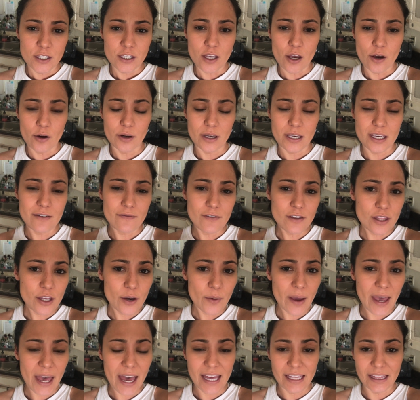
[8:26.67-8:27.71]
So even
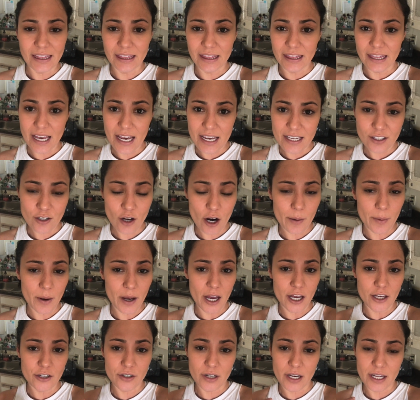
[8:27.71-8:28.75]
though it had less
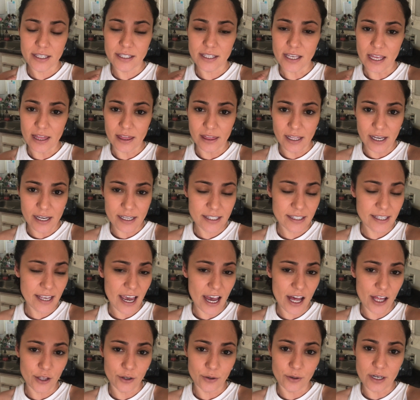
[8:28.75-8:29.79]
carbohydrates and less
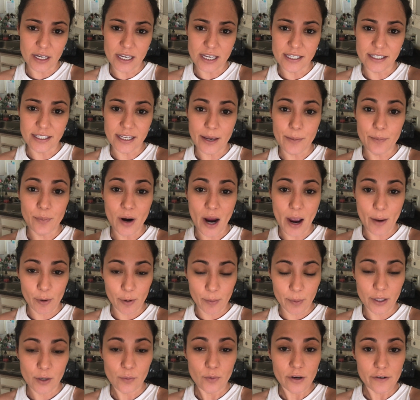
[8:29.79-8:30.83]
calories, it
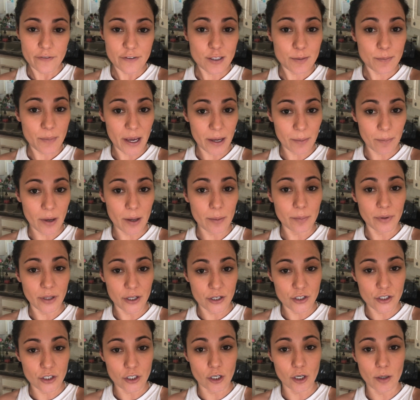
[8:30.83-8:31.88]
probably would have spiked my
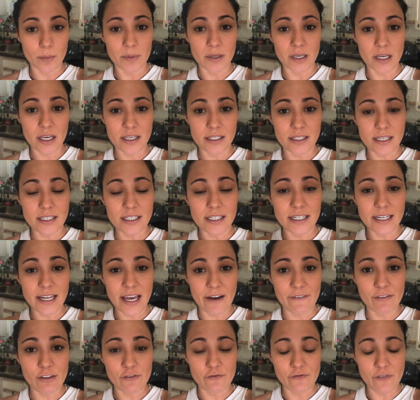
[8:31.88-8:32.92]
blood sugar because it didn't
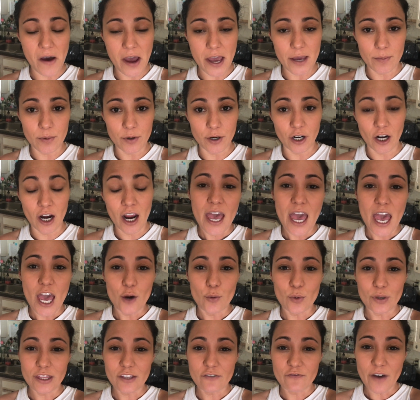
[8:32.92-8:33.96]
have the fiber.
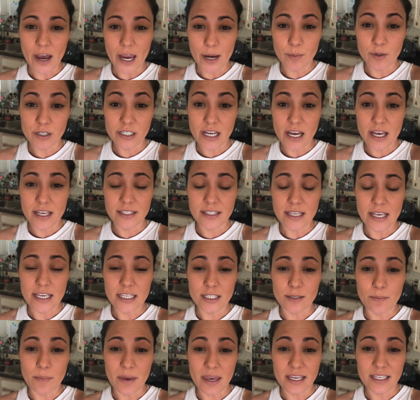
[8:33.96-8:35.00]
And what the fiber does
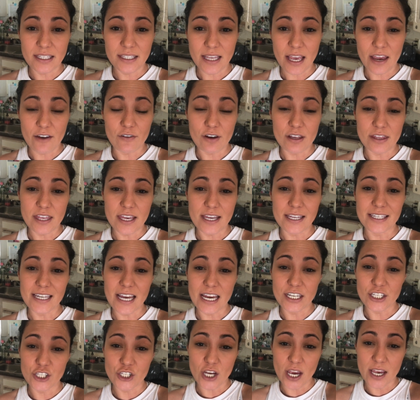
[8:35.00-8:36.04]
is makes everything
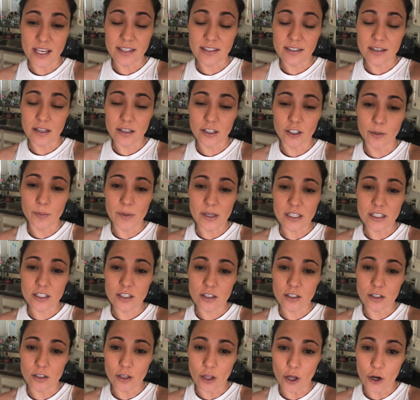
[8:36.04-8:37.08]
digest a little bit
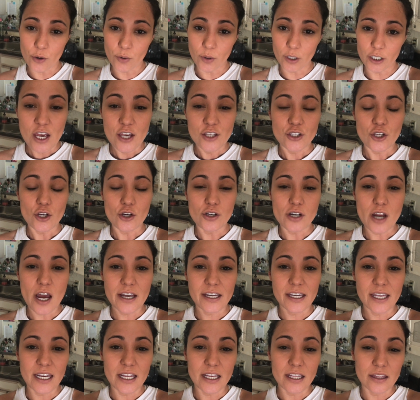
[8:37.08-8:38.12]
slower, so you're
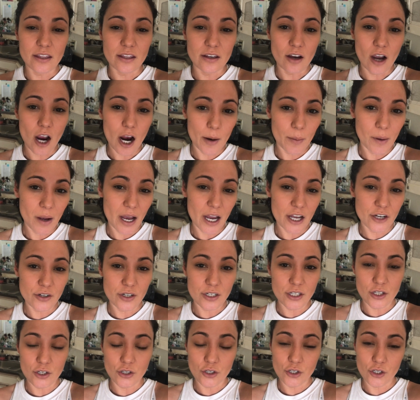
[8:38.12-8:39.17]
not getting the
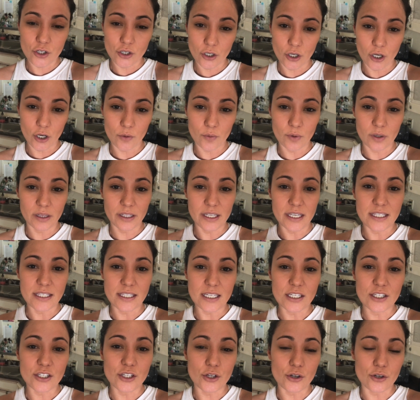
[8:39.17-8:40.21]
carbohydrates and sugar
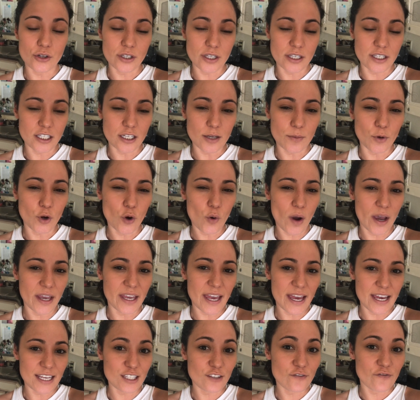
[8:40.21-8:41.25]
released into your system quite
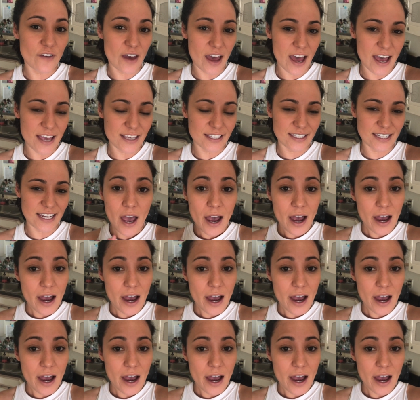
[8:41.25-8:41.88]
as fast.